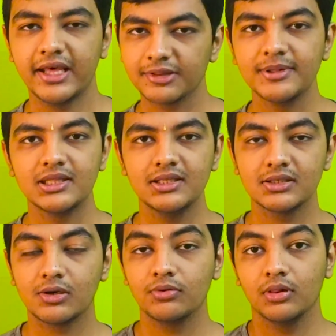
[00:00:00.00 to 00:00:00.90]
has been seen
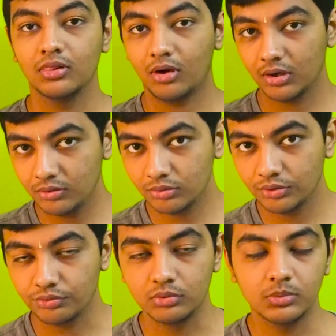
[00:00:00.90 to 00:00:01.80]
around a lot into the
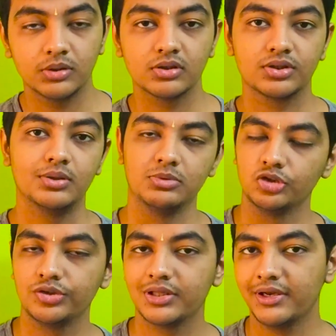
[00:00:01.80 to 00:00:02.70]
rumors, the
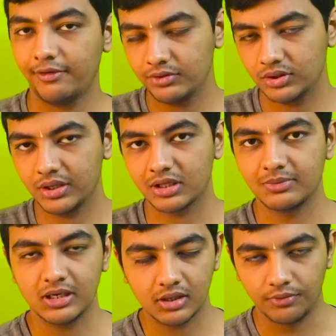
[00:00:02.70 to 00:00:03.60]
images and everything has
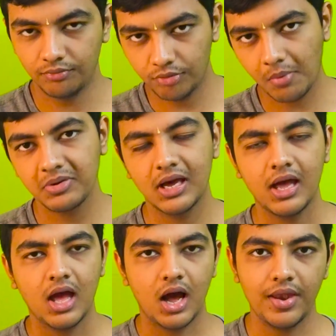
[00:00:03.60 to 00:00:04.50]
been confirmed.
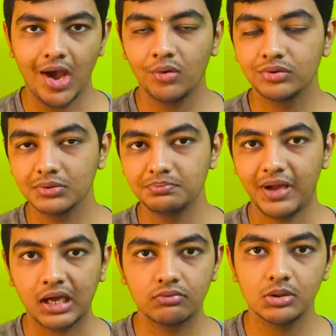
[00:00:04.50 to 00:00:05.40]
And now the
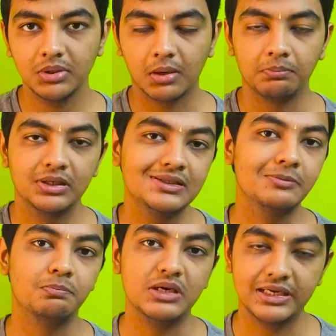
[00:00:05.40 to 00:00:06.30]
back will be completely
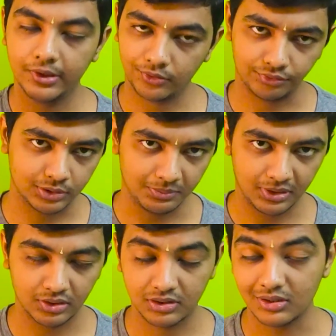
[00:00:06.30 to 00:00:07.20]
made out of
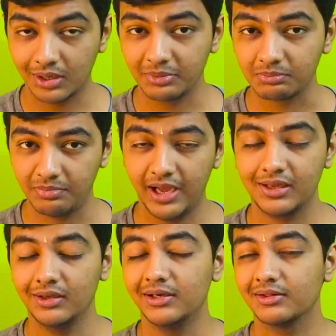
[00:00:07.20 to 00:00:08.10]
a ceramic
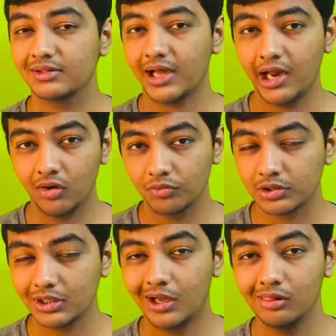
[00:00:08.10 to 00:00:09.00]
back. It is kind of
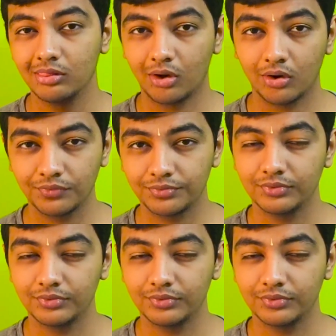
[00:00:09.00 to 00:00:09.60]
a lot of